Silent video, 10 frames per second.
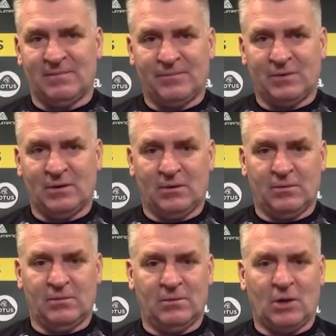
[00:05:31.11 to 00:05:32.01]
you know,
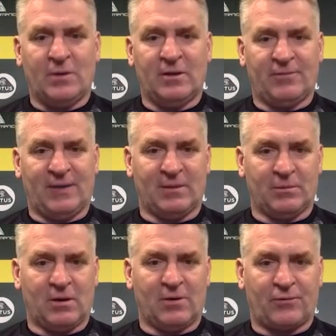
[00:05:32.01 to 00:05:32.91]
knowing the fact that we've
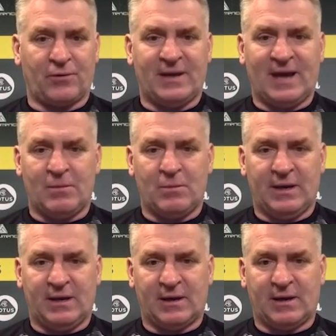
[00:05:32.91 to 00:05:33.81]
got a three-game week,